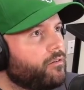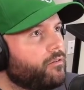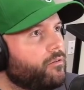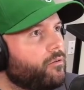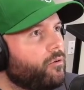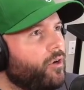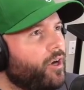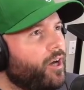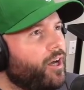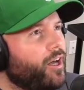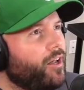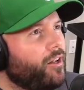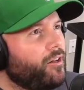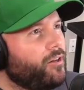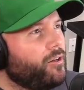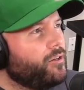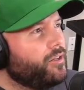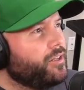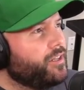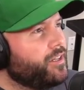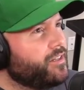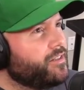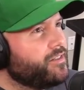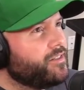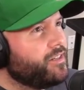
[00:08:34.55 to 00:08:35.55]
Well,
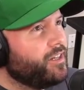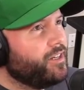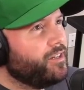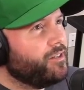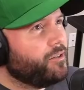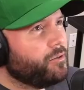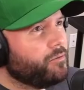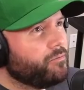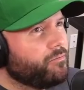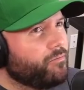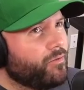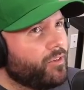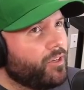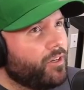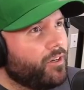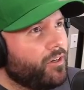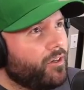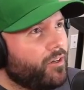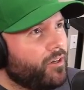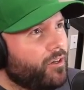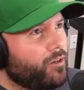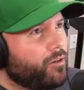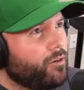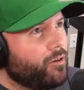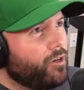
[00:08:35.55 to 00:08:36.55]
only a single.
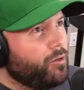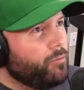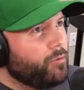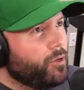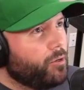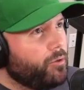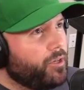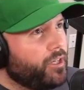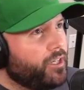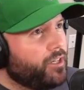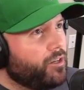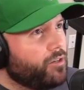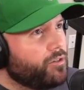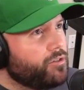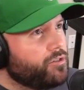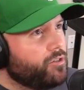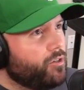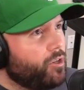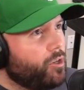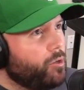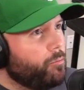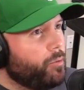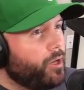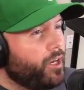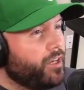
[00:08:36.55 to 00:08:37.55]
Well, maybe we can get another
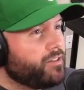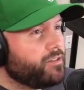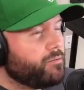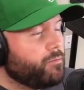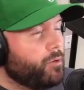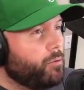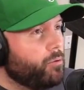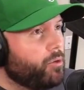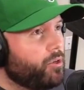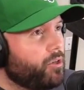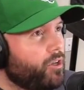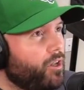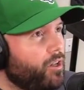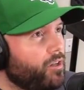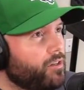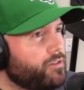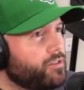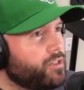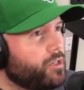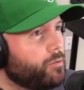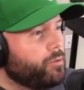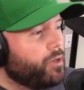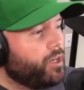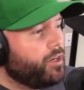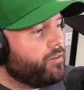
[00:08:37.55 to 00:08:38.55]
stolen base. Maybe they'll call
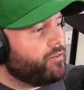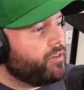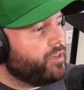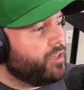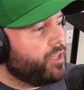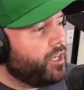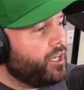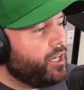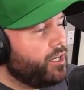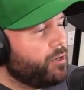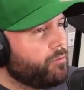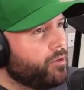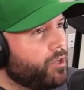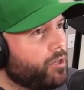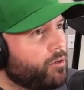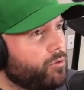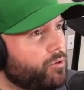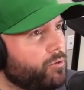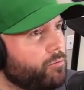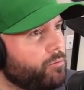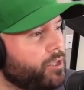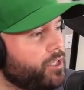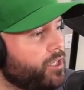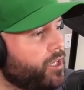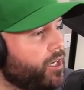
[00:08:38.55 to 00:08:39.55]
us up after the game. That
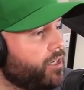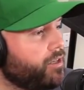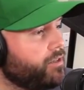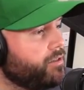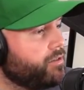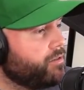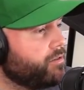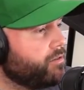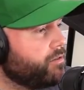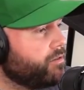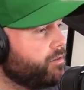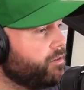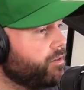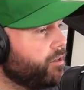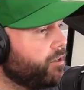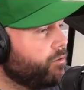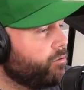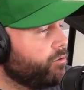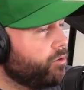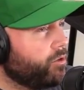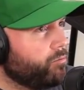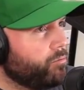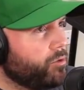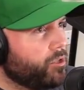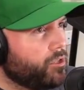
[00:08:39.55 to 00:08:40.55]
would be nice. That
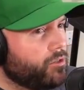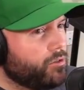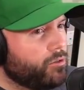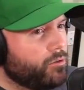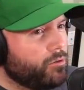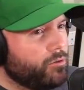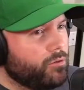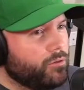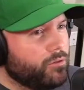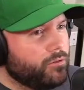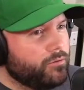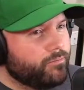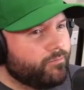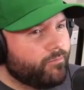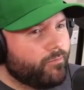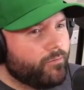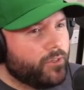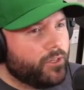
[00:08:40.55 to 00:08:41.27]
would be cool.